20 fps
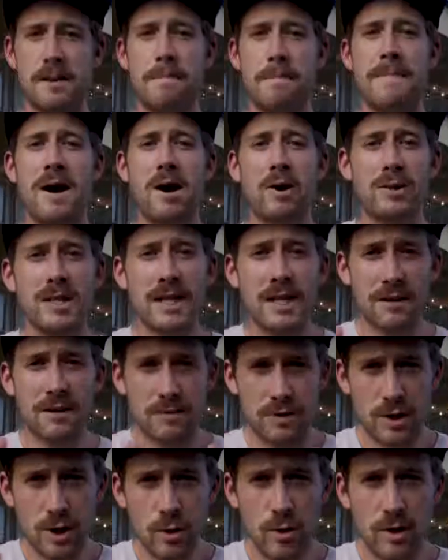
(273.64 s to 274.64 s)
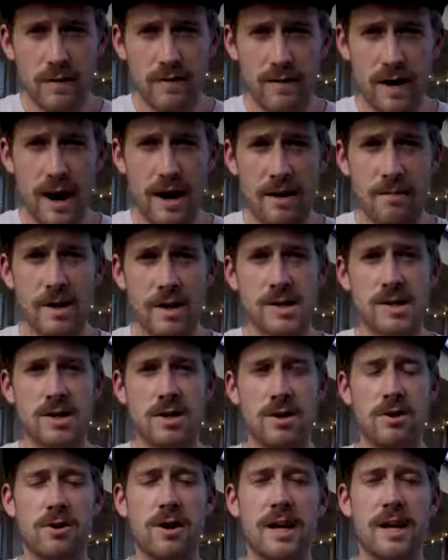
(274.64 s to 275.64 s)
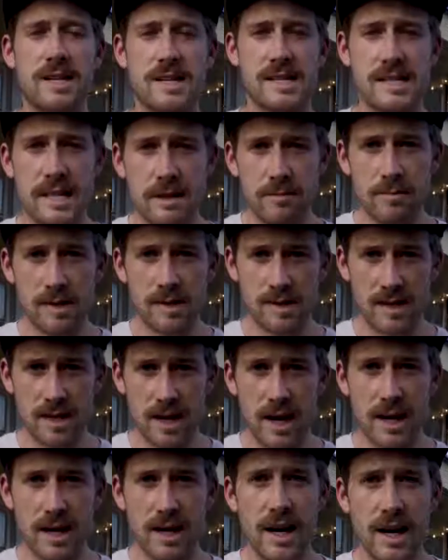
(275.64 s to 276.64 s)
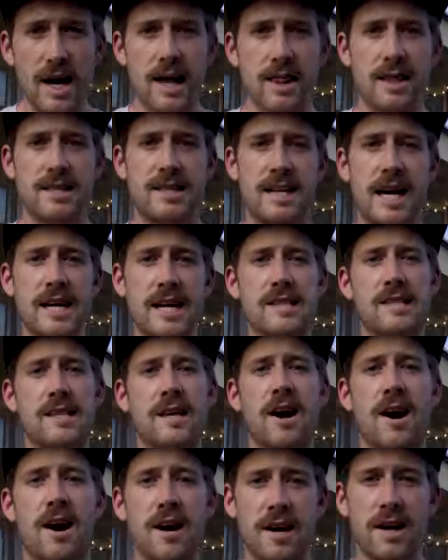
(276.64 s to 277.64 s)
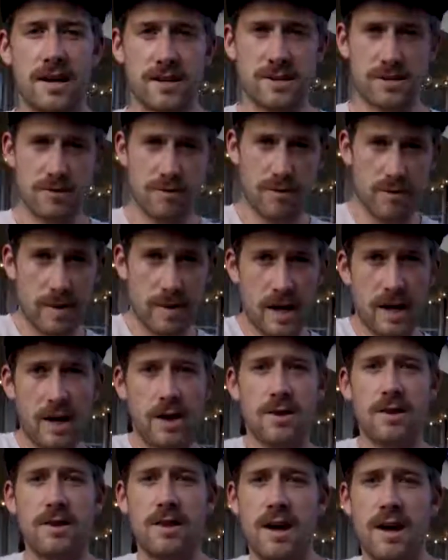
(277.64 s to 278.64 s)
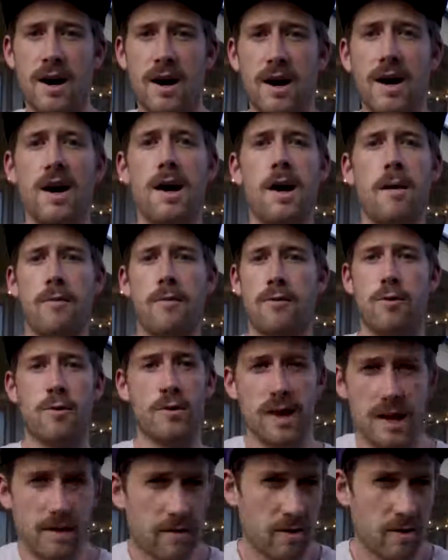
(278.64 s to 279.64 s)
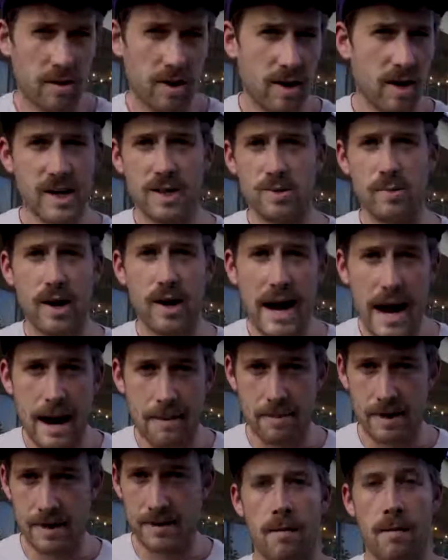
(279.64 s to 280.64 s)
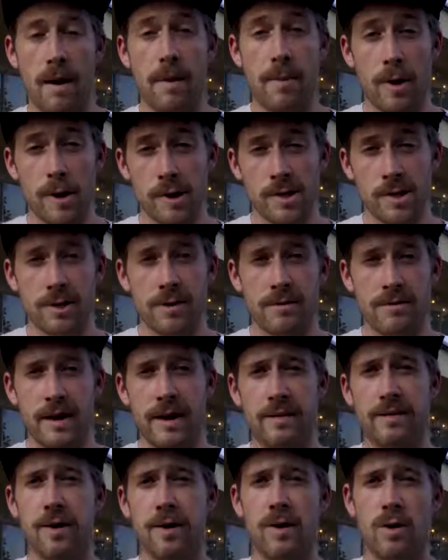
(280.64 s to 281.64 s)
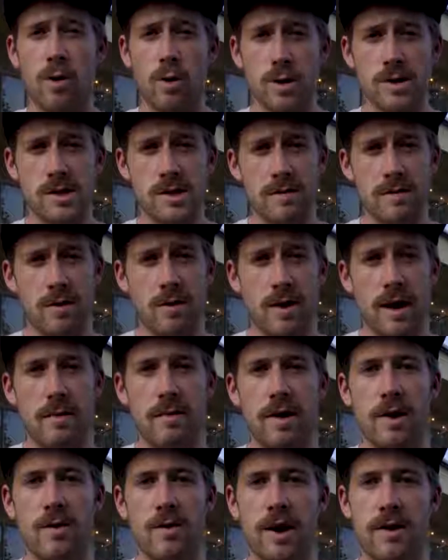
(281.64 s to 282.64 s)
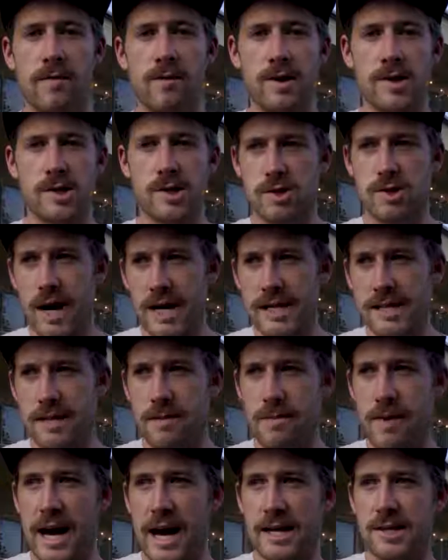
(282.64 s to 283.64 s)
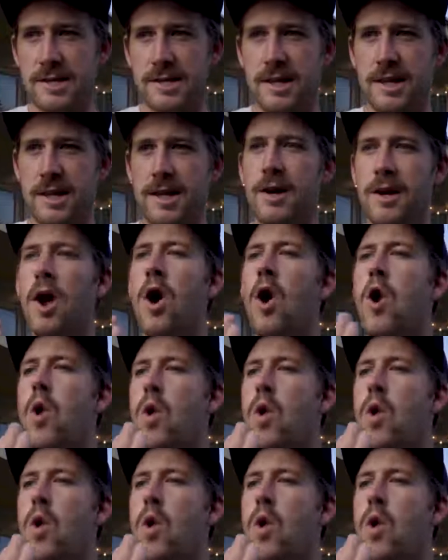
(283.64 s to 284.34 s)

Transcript: The melding of two environments to create a seamless cut that takes the audience from here to there before they even realize what happened. My personal favorite, Lawrence of Arabia, whenever he strikes the match and then